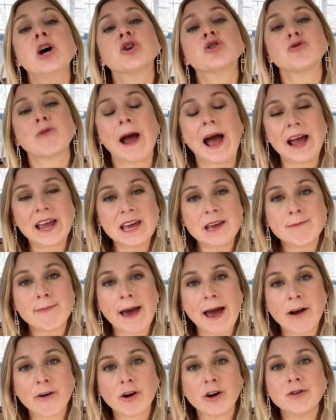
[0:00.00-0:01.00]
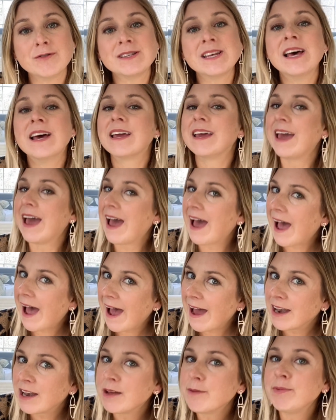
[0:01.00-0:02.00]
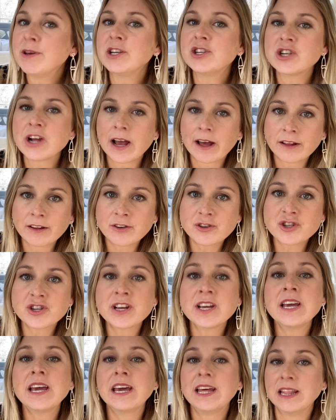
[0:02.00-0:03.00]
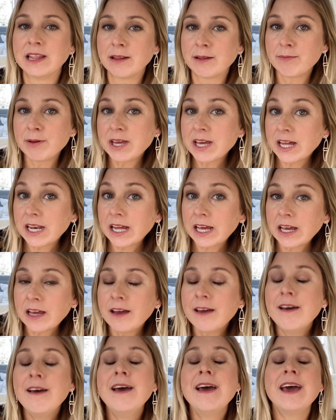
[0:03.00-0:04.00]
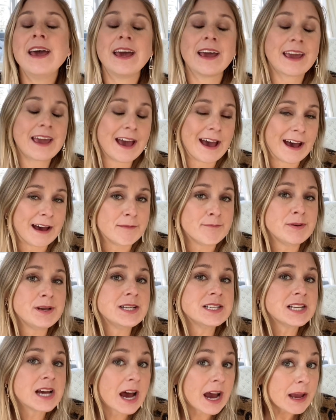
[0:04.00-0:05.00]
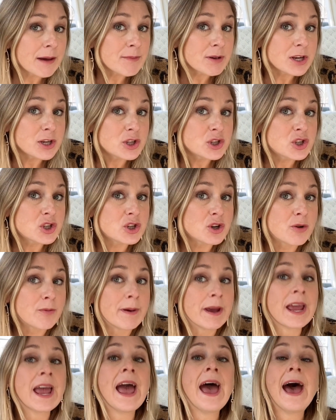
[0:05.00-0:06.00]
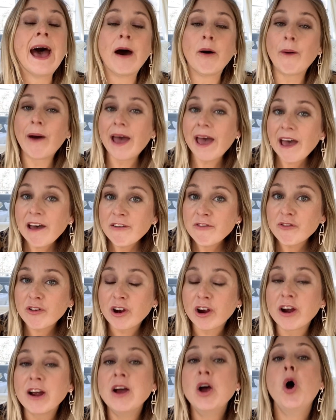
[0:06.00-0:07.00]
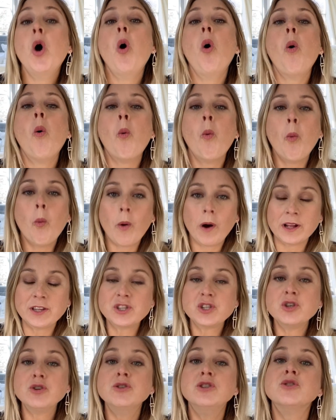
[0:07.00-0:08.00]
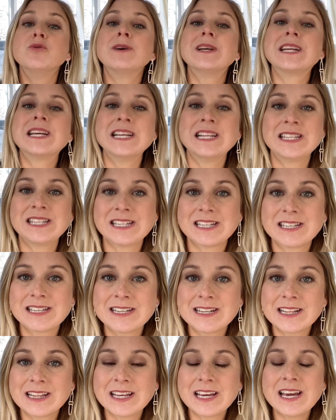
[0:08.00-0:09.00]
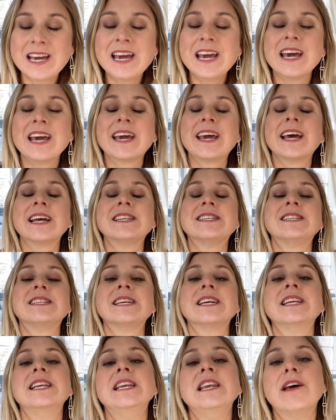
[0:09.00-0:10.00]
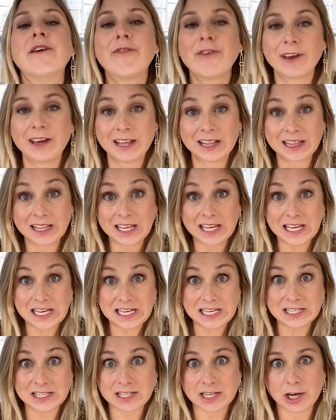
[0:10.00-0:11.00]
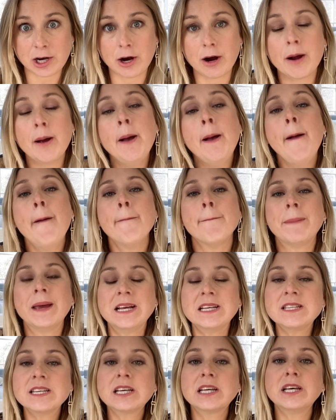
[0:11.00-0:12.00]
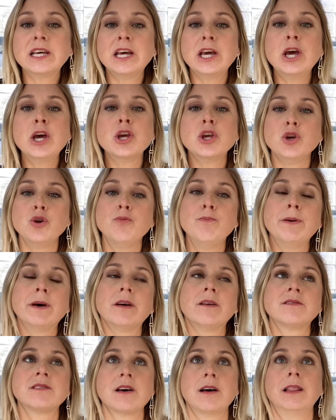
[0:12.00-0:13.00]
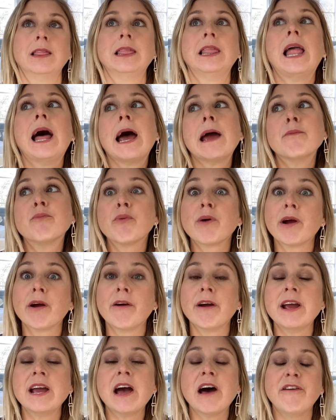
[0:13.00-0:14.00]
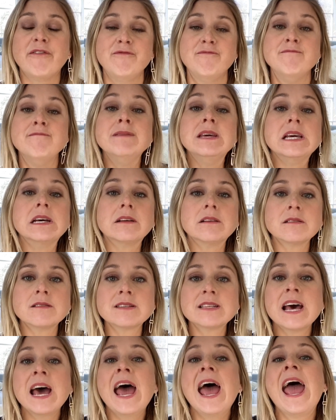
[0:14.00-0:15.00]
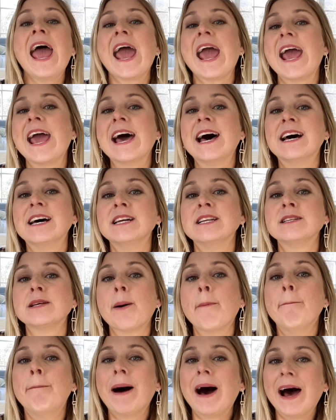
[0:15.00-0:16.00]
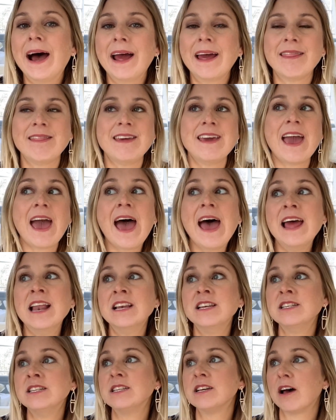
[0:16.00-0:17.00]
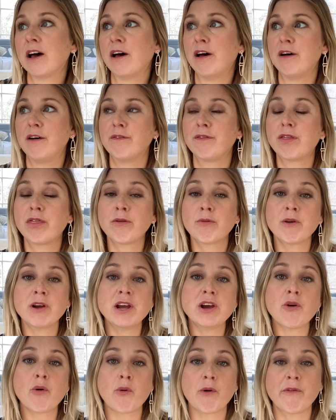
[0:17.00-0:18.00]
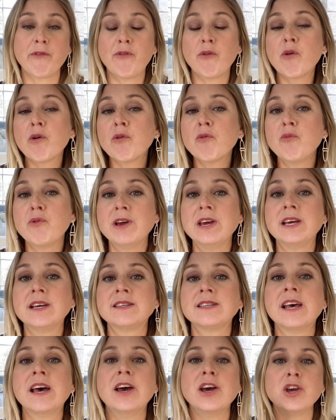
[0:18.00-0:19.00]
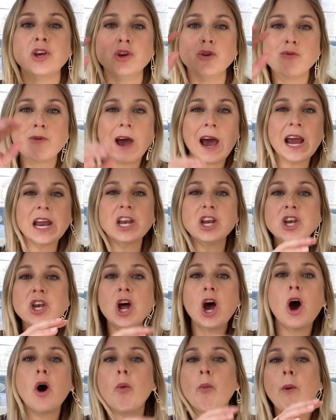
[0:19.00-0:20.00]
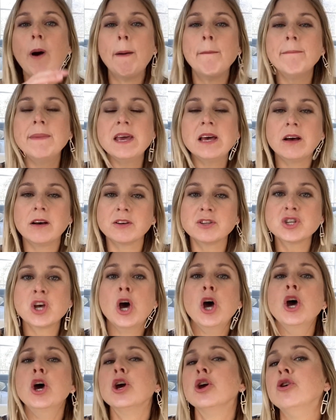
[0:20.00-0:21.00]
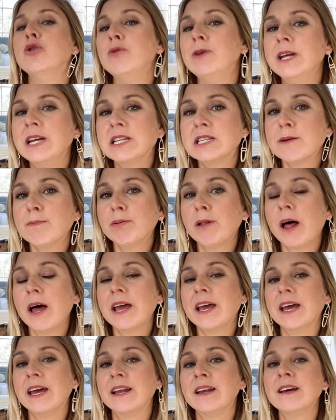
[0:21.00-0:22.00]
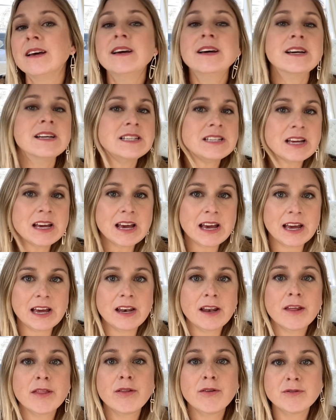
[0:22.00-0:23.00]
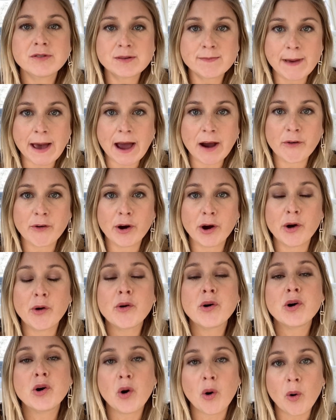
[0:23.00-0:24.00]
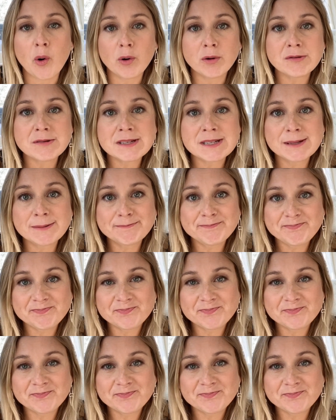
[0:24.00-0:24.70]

Tracking macros can be challenging in the beginning. It can be time consuming. However, once you do it consistently, it gets significantly easier. Basically, you build a library of meals, and by the end of three or four weeks, you kind of know what meals you need to plug in to hit those macro goals.